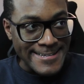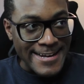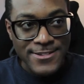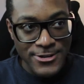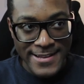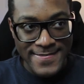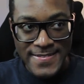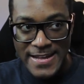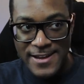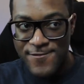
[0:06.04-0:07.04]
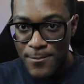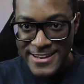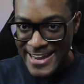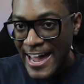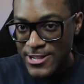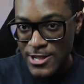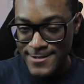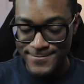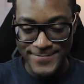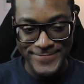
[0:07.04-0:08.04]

As you can see from the title,